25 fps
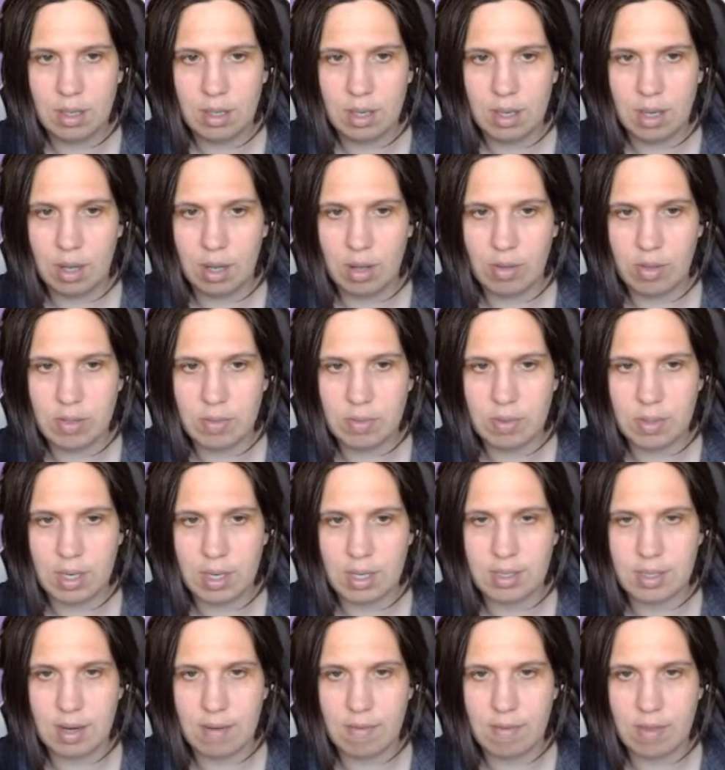Oh, this one
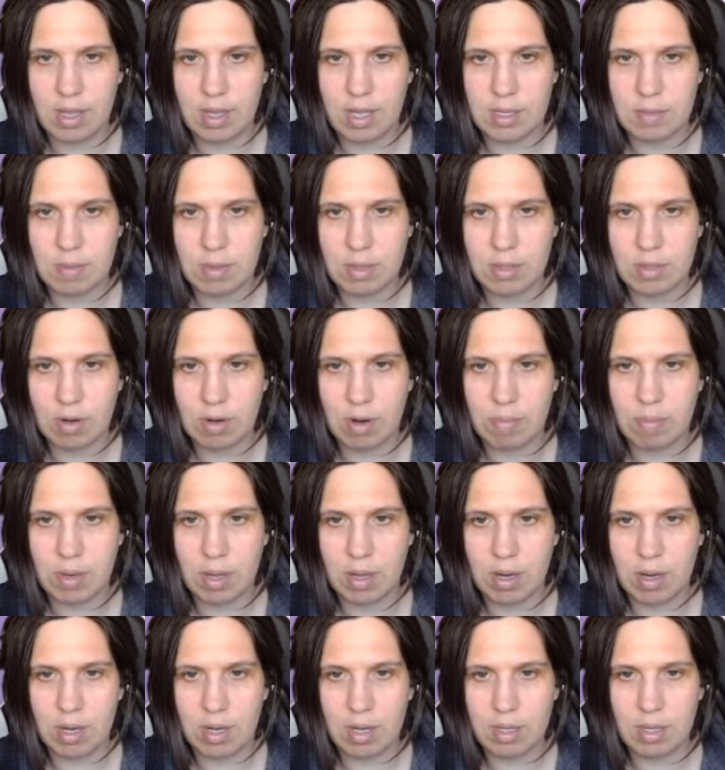doesn't have the gizmo script
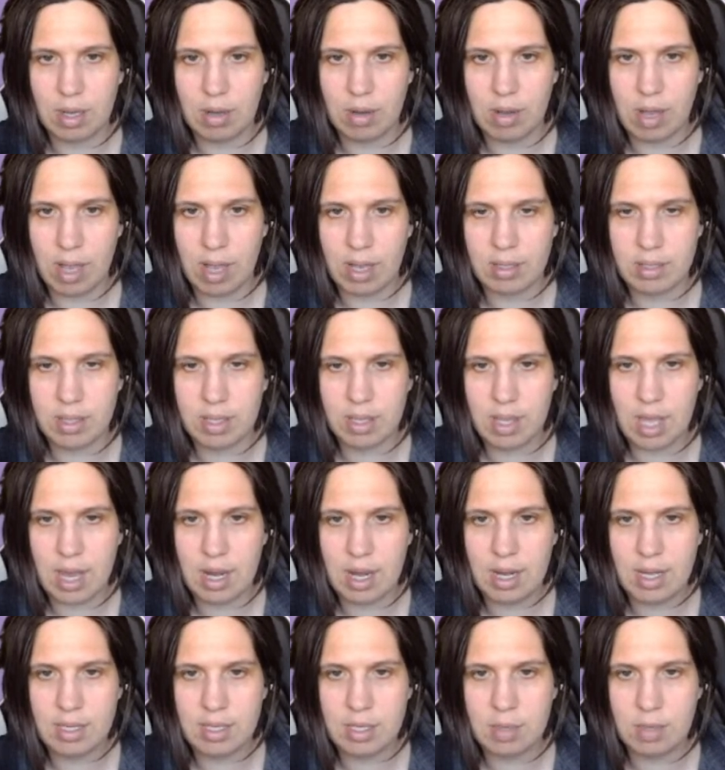on it. Okay, so that
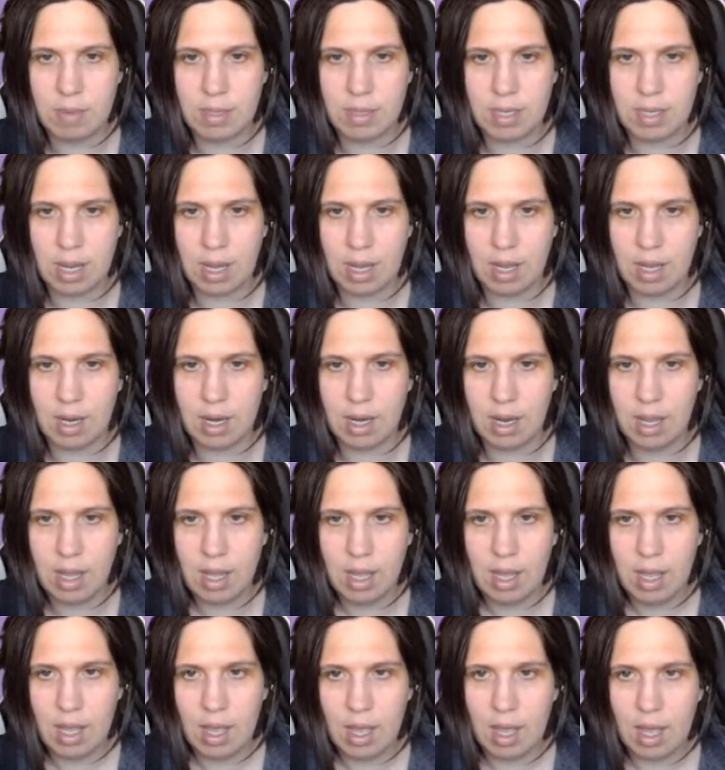needs to be done.
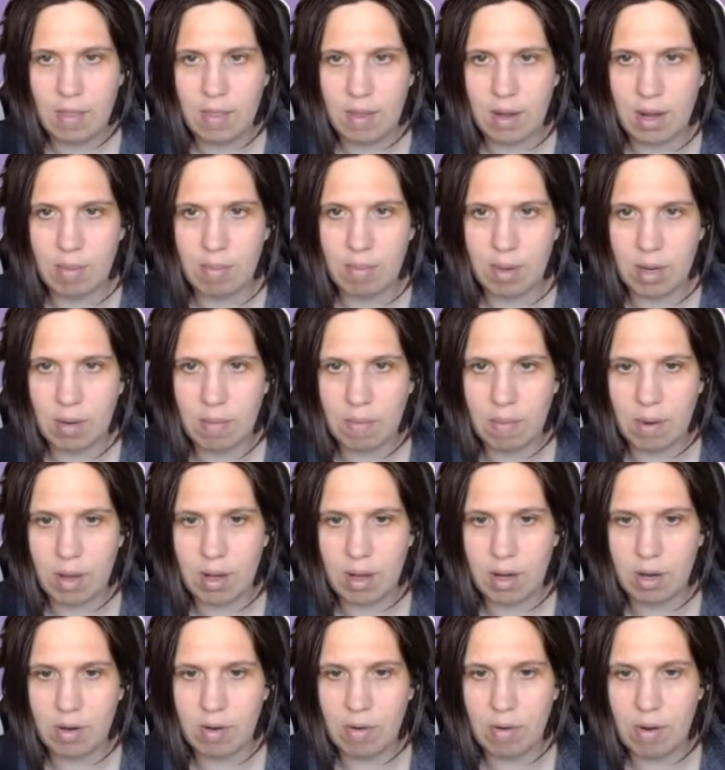And then I'm going to run
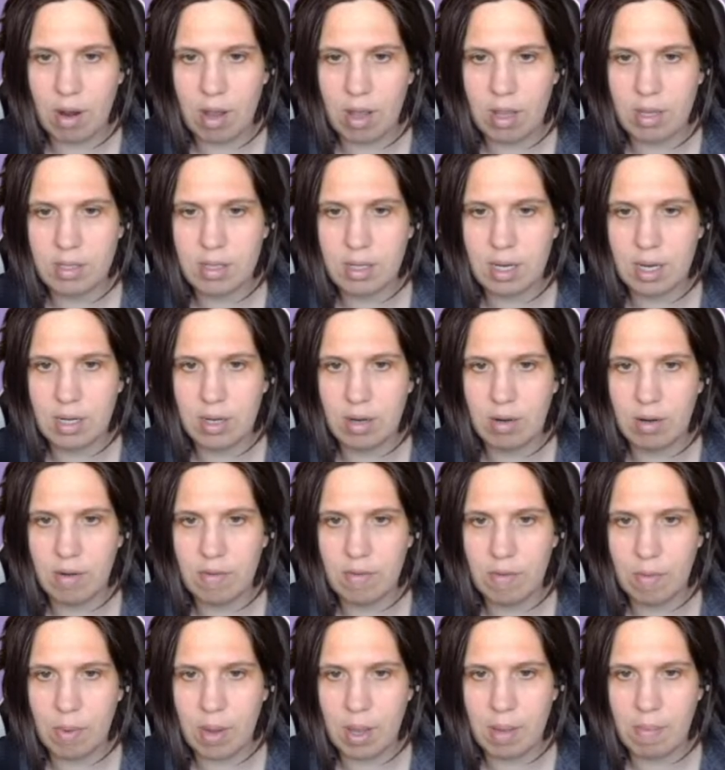across, and I don't have
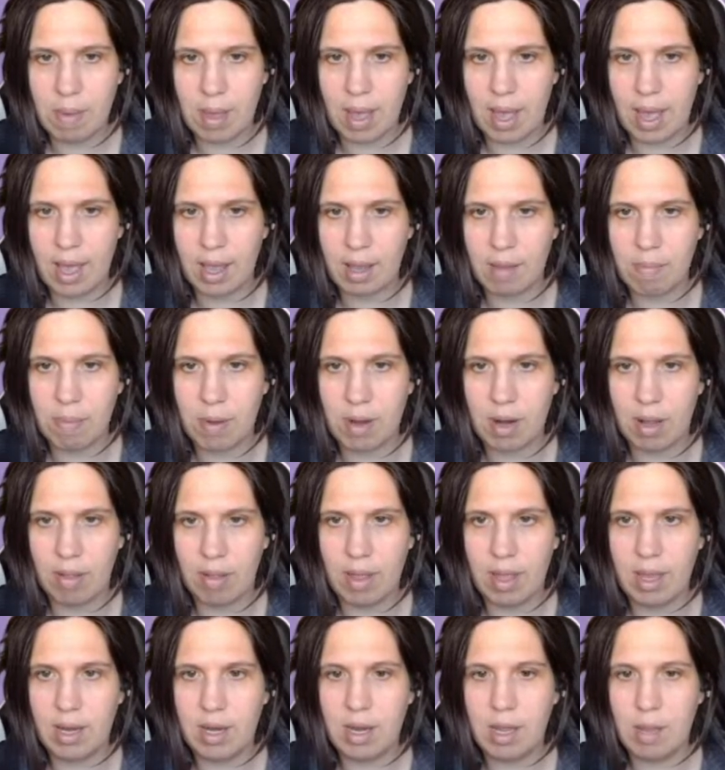a way back, but I'll
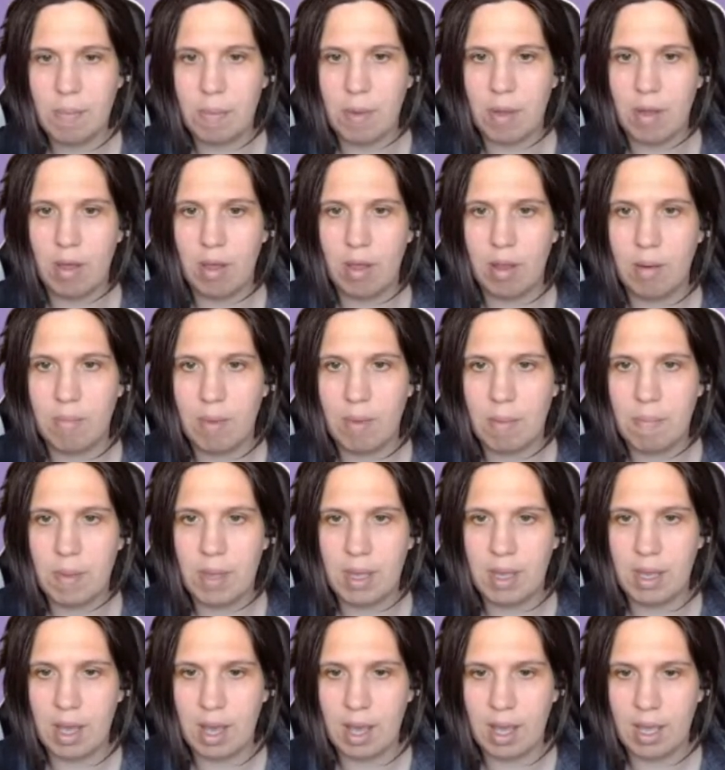end up on my
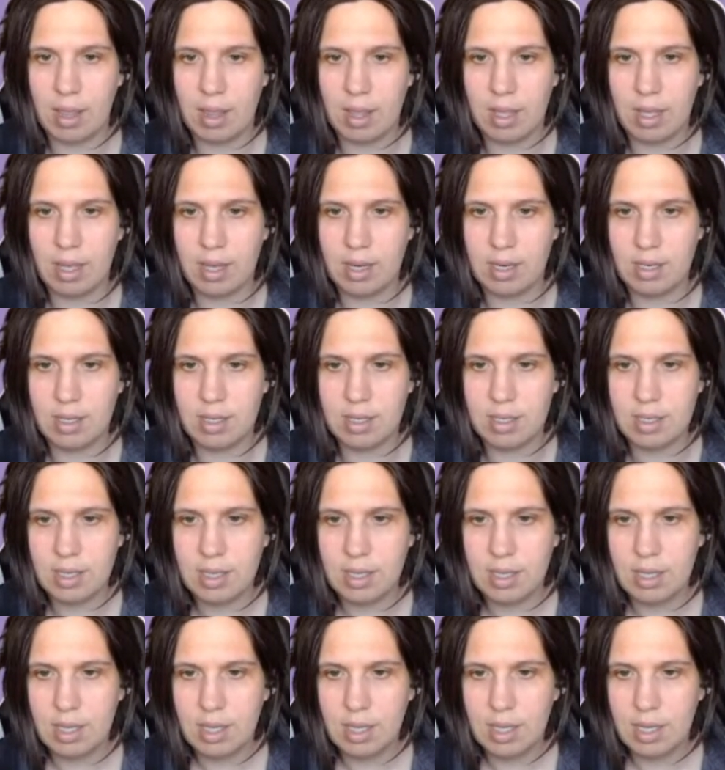big island.
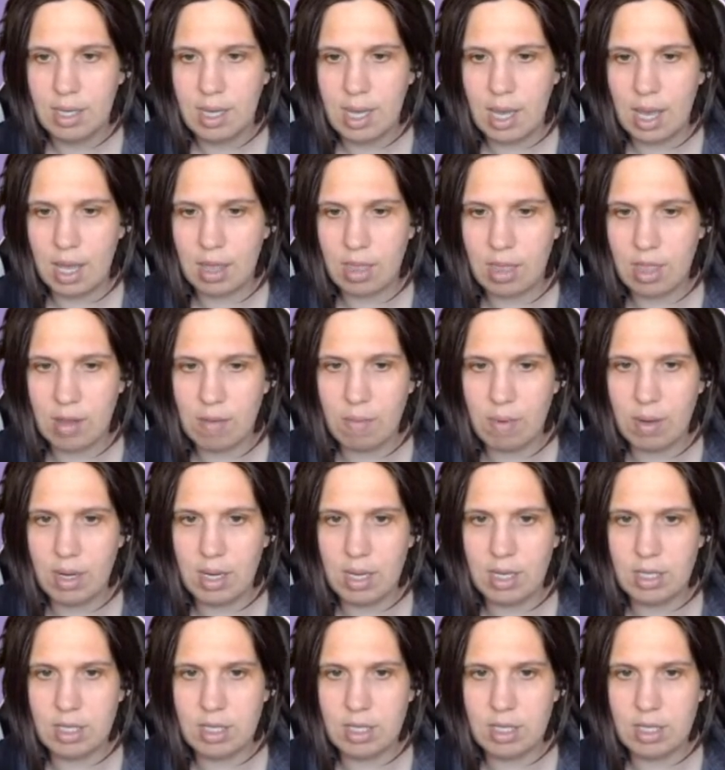Yeah, I think we need